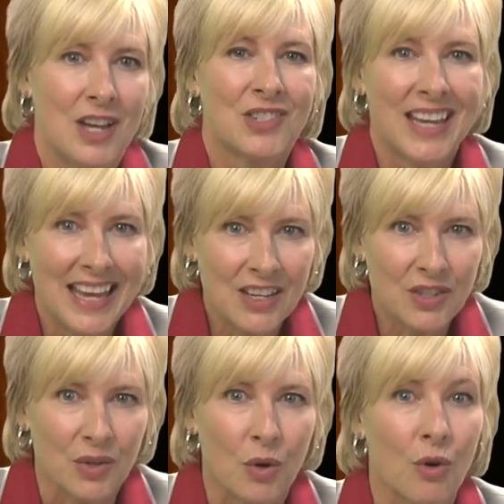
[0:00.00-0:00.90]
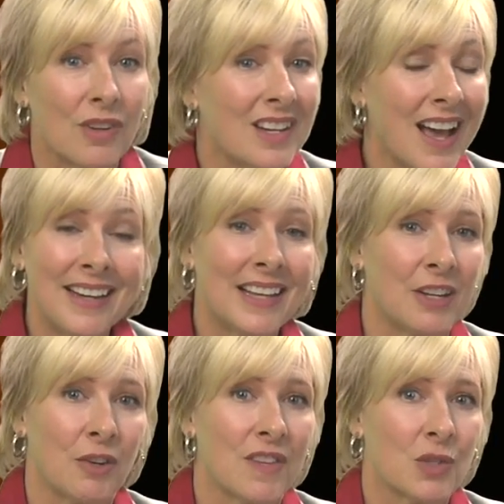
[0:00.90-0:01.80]
to enter or not
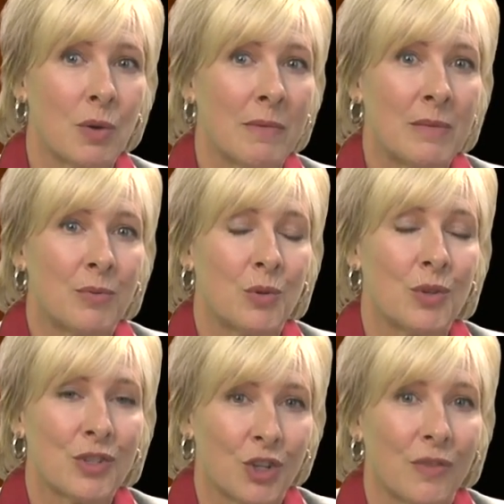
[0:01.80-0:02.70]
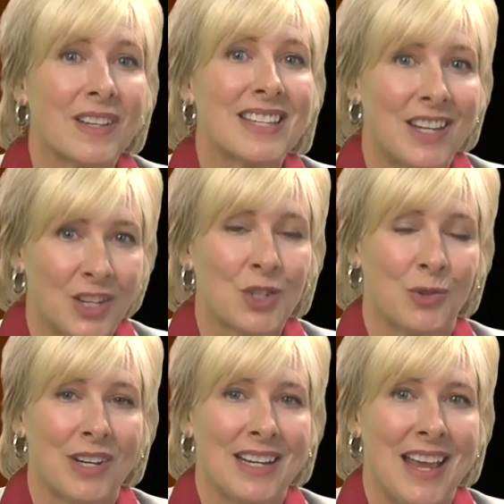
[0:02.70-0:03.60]
enter the swimming pool service
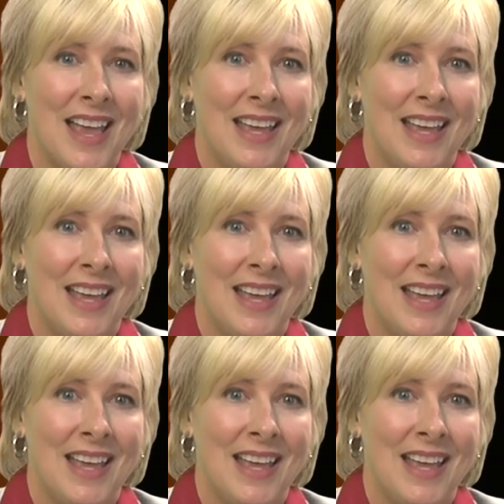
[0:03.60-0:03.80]
industry.